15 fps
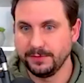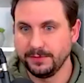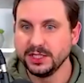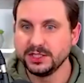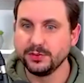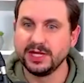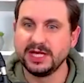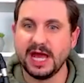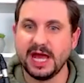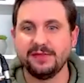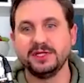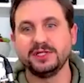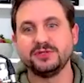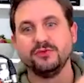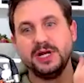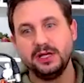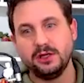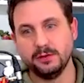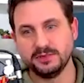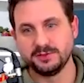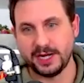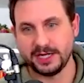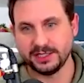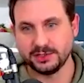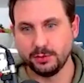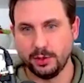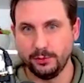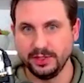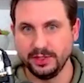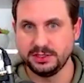So again, this really comes back to what
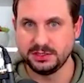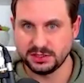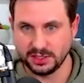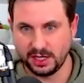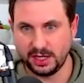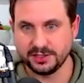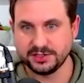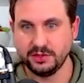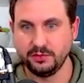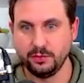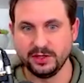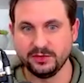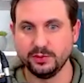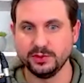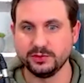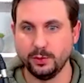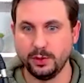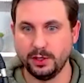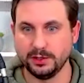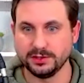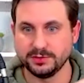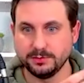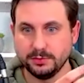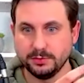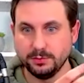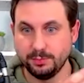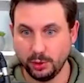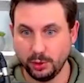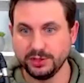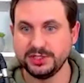we started with, was
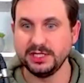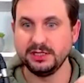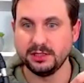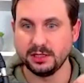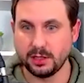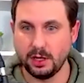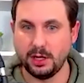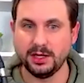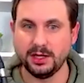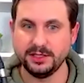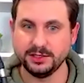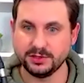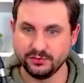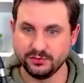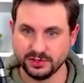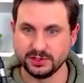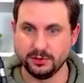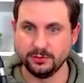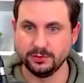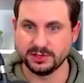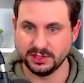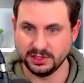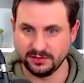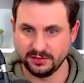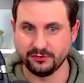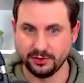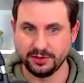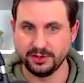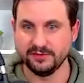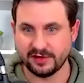putting the client's results at the
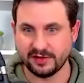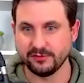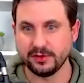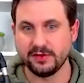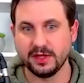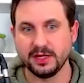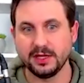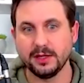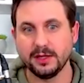front of everything.